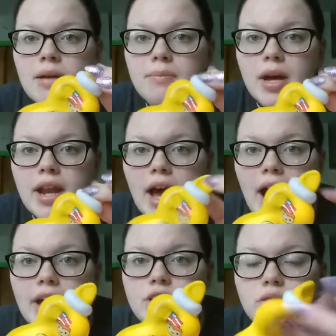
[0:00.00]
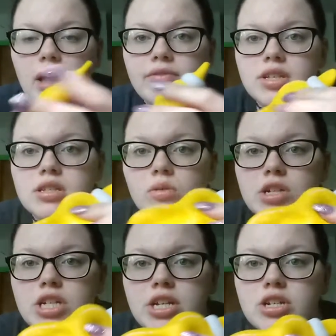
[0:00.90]
but I do love the
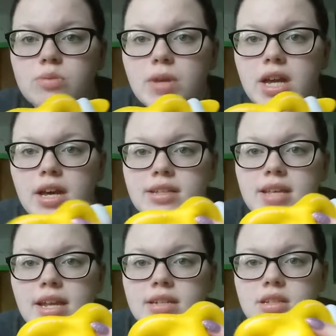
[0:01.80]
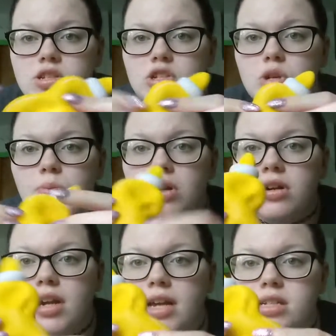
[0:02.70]
squishy just because it is a super
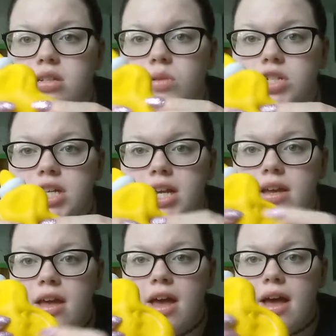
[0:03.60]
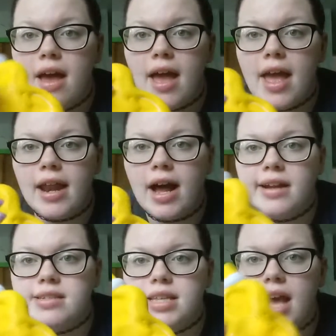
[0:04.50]
nice squishy. And
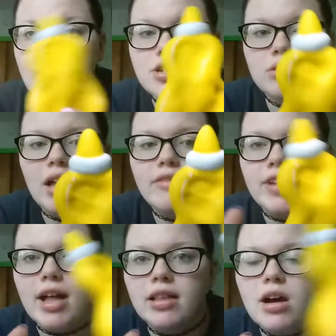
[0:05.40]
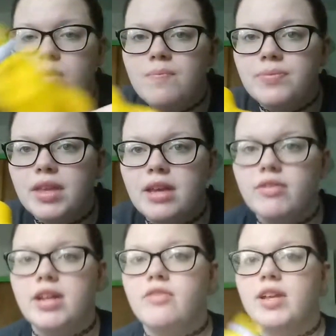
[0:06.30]
honestly, I do love yellow,
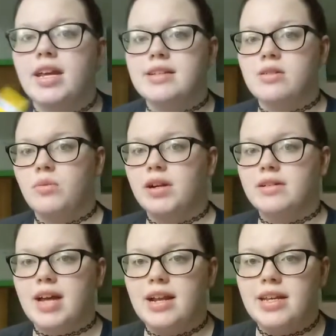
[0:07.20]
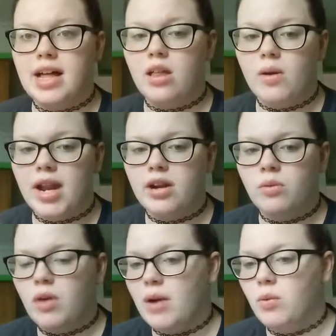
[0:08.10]
even if it is a weird kind of yellow
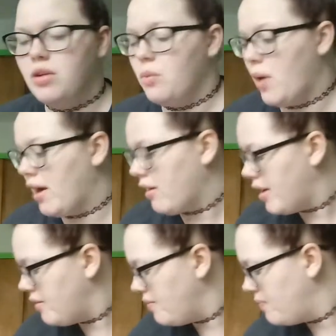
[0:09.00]
and I wouldn't wear it.